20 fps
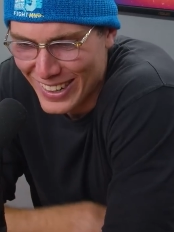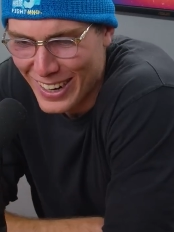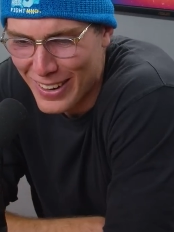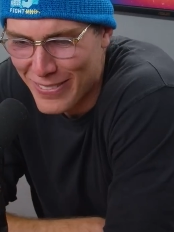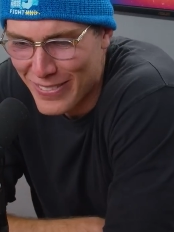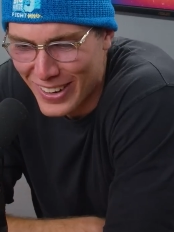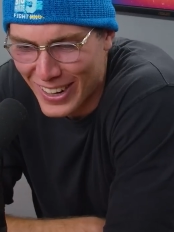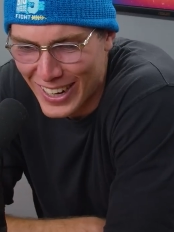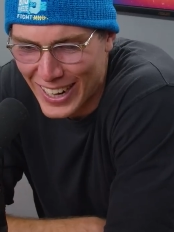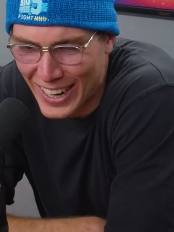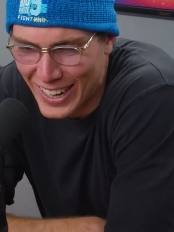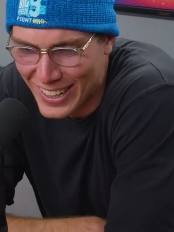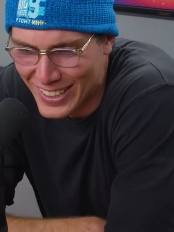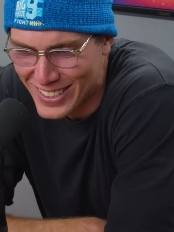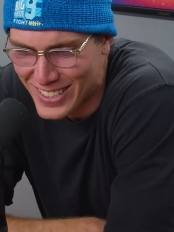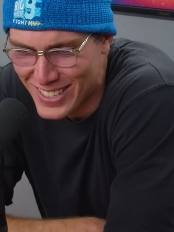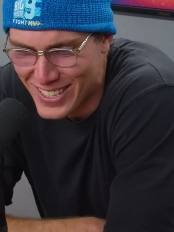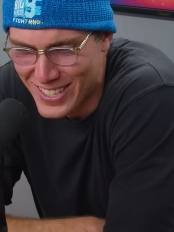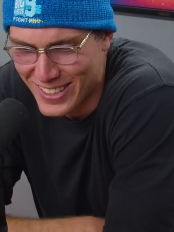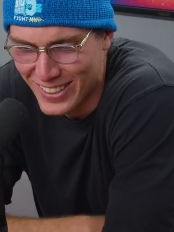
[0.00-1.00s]

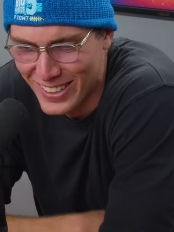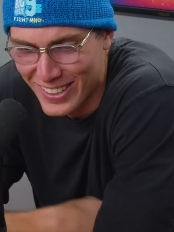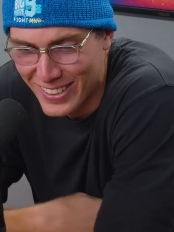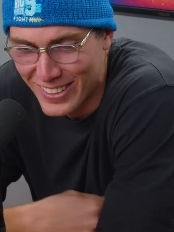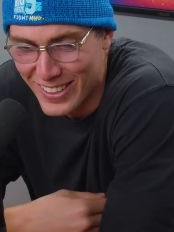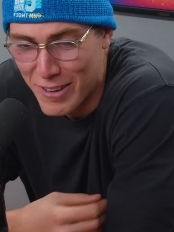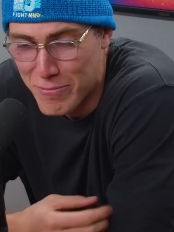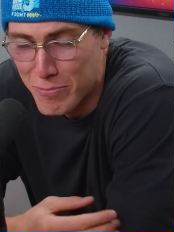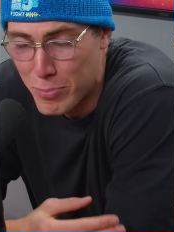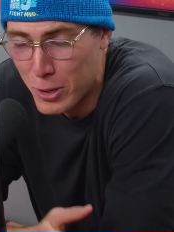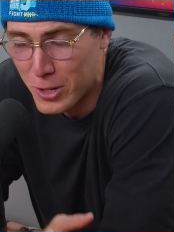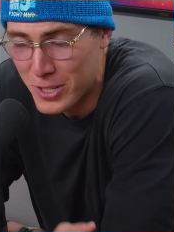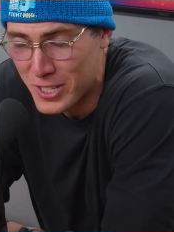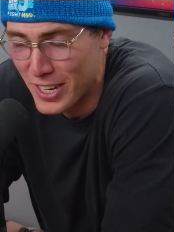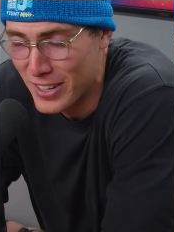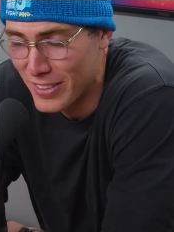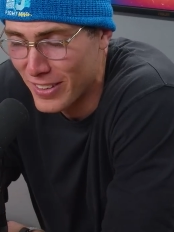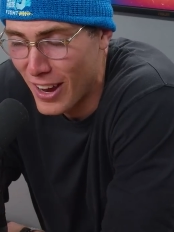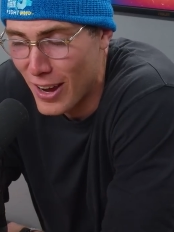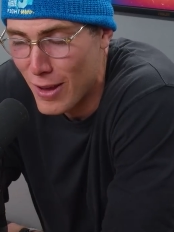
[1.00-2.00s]
I'm just literally, I've booked
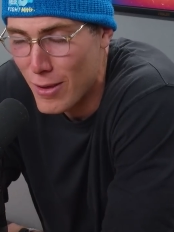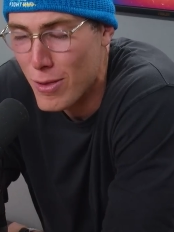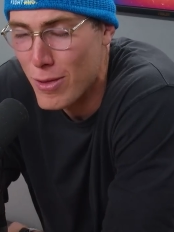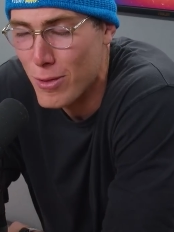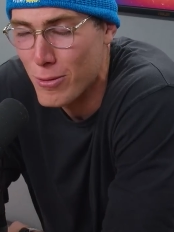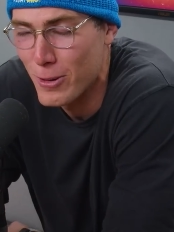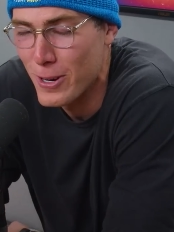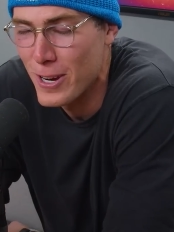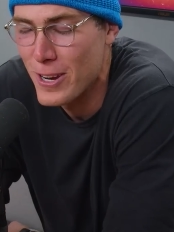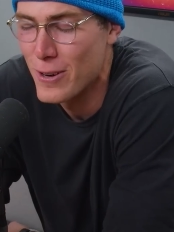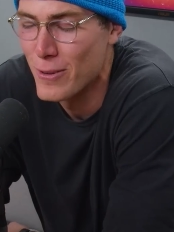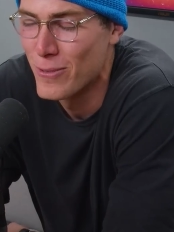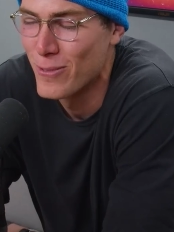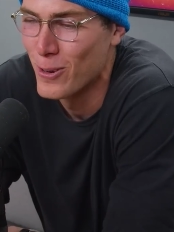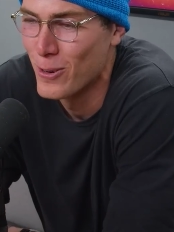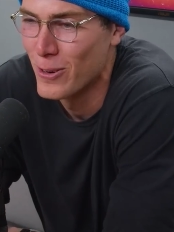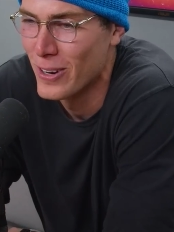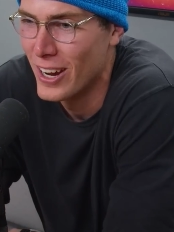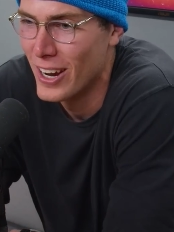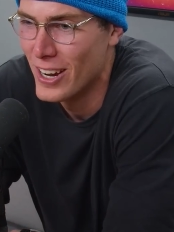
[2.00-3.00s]
in 3 or
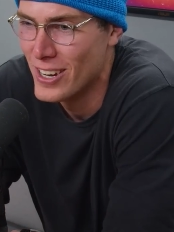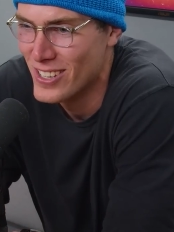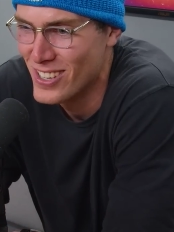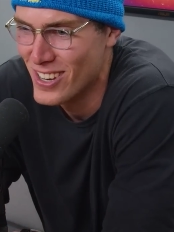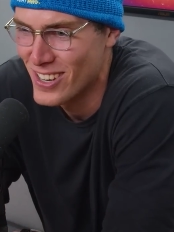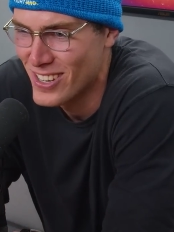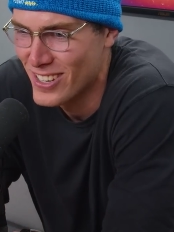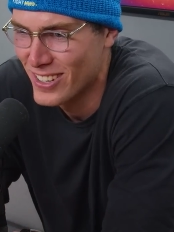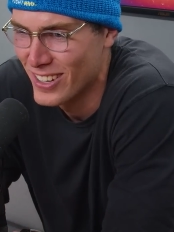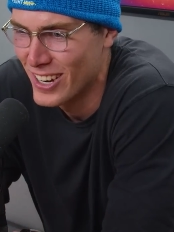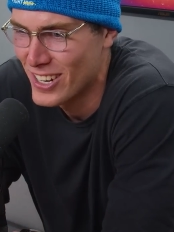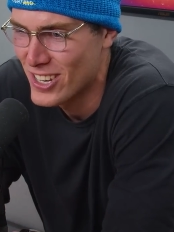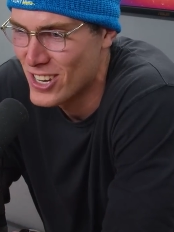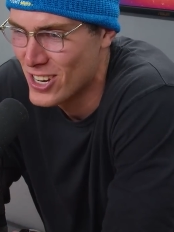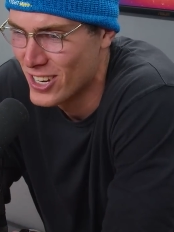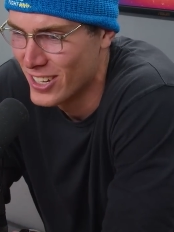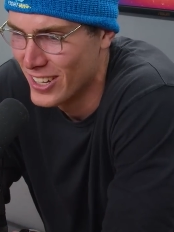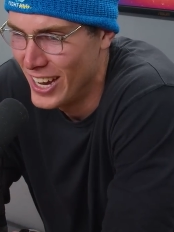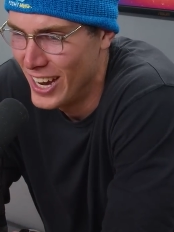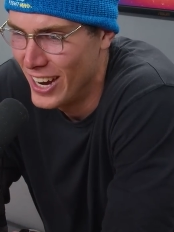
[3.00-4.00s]
4 days just to
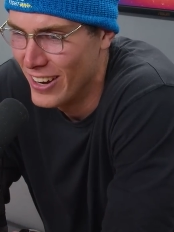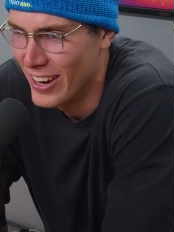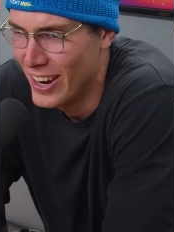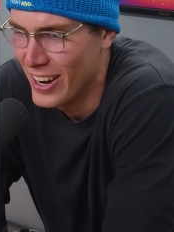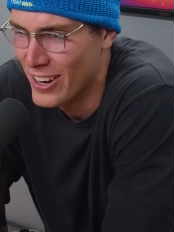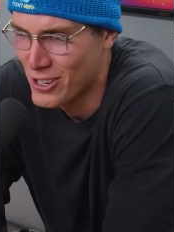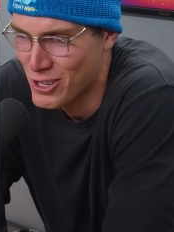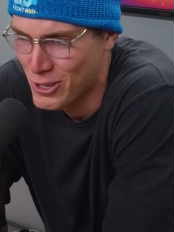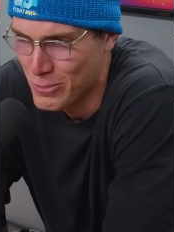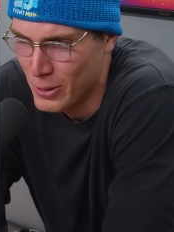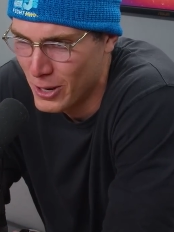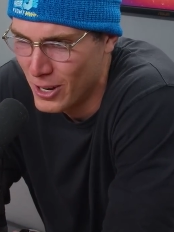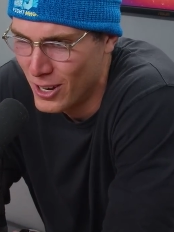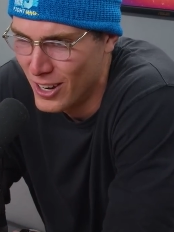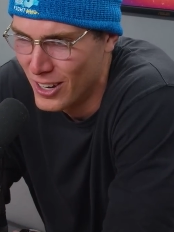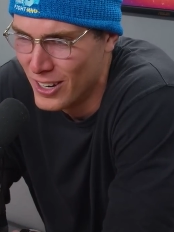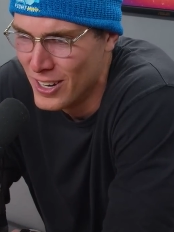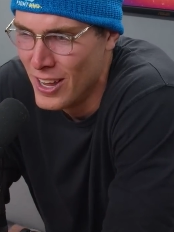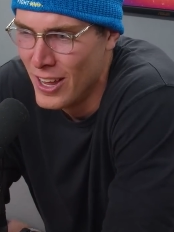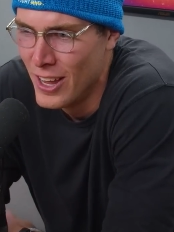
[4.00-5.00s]
chill out at a
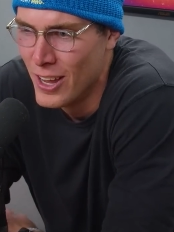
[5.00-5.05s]
spa,